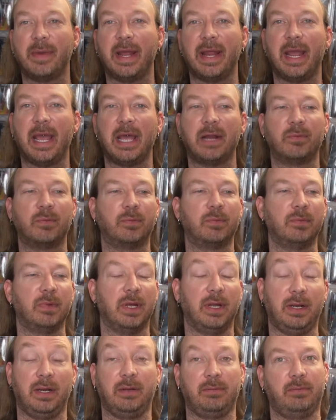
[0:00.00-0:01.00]
I had,
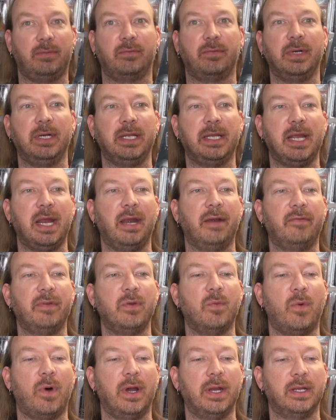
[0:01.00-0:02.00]
and really
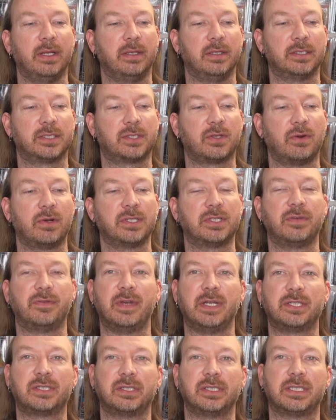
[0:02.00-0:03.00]
everyone, and the stores
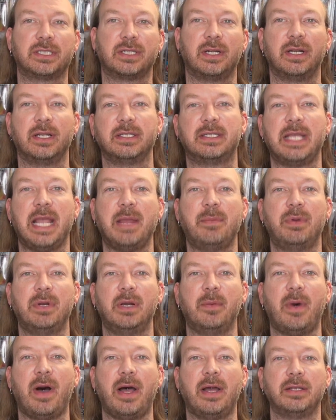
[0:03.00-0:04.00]
eventually started taping
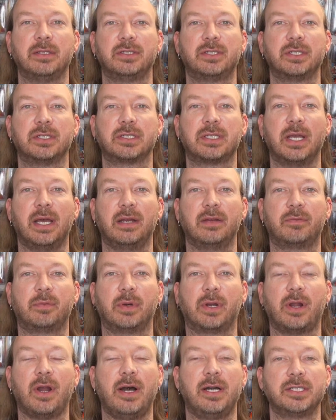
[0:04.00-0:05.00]
them on just out of
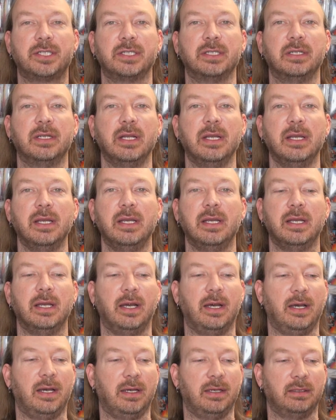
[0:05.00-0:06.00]
precaution,
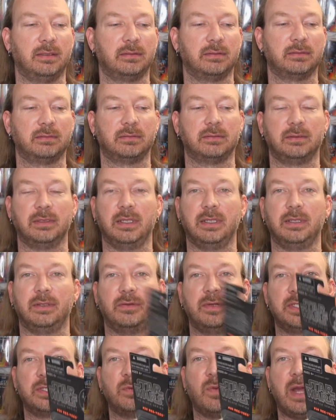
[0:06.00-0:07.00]
and the
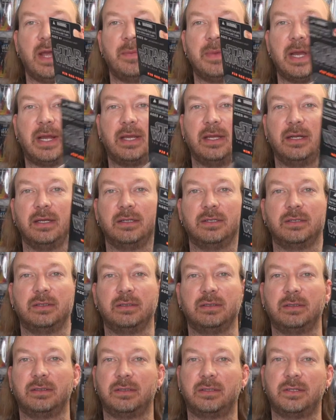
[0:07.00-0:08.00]
reason why I'm not going to
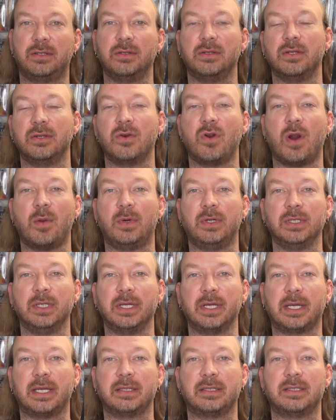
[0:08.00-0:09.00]
do the normal
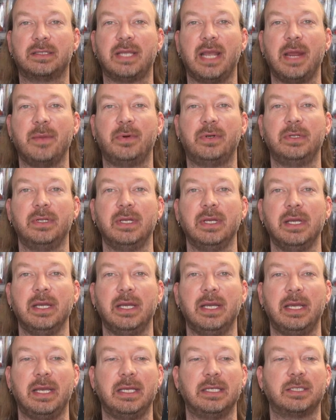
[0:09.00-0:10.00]
look at the table
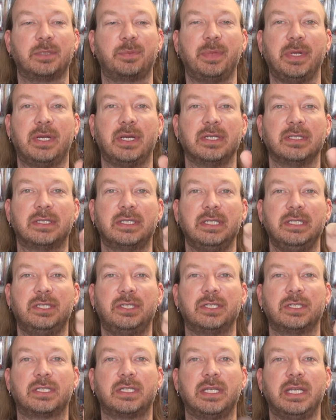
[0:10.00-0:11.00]
is because these
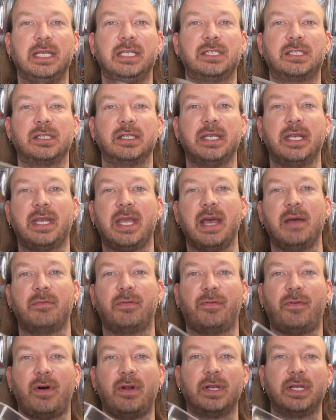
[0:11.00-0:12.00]
just easily kept
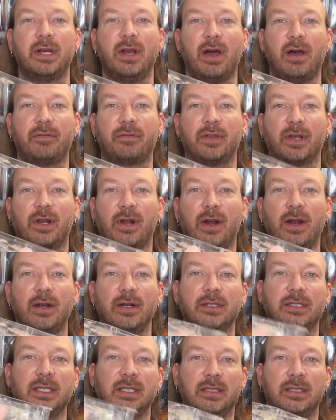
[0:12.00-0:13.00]
falling off the
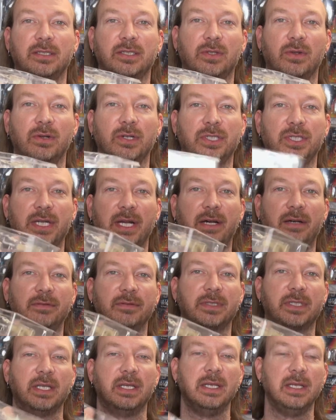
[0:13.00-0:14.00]
cards at the store
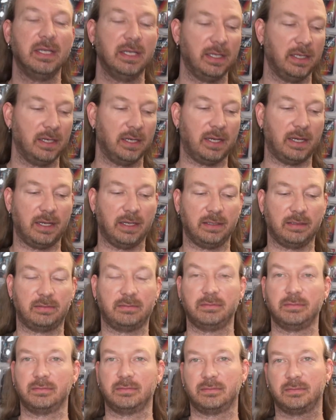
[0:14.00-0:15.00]
shelves.
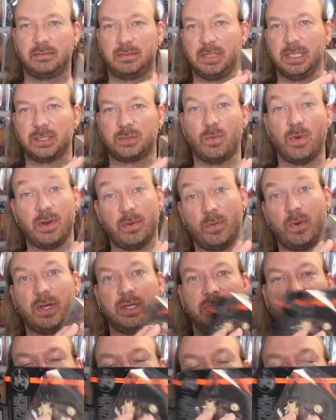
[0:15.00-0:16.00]
This
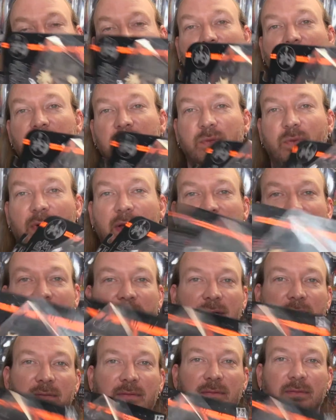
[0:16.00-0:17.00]
was one
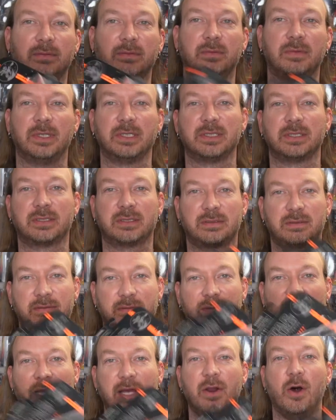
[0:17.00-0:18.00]
that was
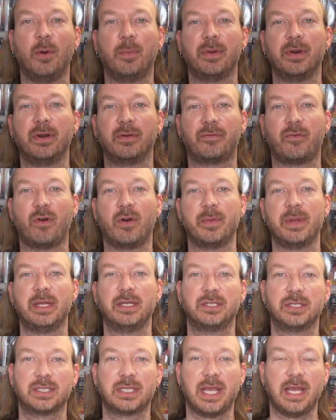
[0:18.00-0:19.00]
an opener for me.
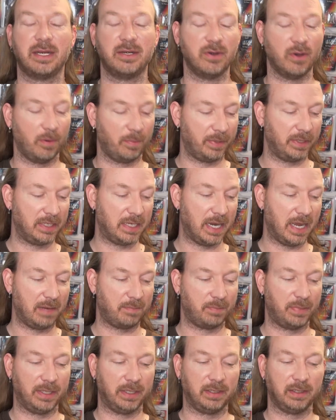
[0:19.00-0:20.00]
It just hadn't opened
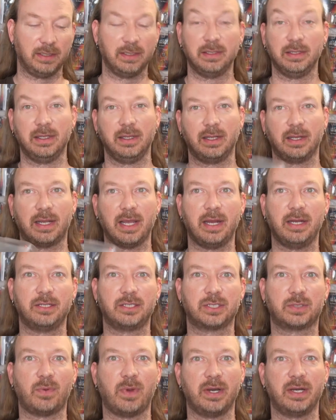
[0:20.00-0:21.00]
yet, but kind of
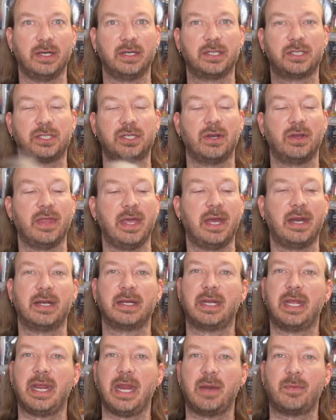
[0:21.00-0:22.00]
just wanted to show that
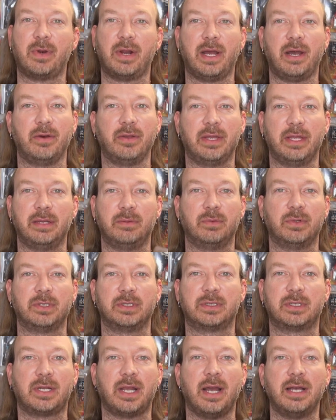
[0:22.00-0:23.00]
on camera, how they were
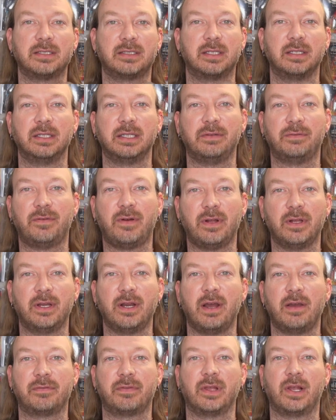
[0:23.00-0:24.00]
constantly
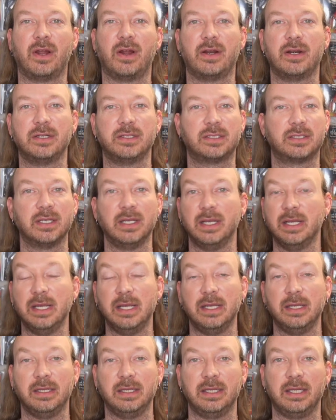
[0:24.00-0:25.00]
falling off the cards,
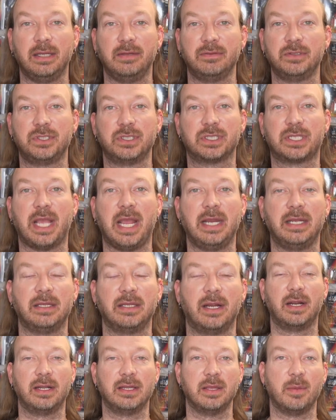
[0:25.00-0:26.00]
even just hanging
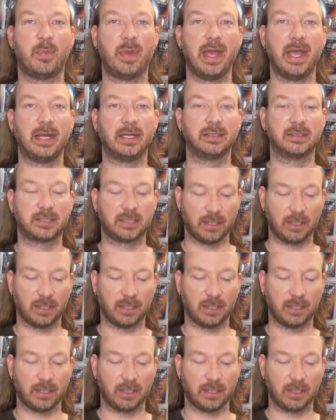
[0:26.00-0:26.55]
on the pegs.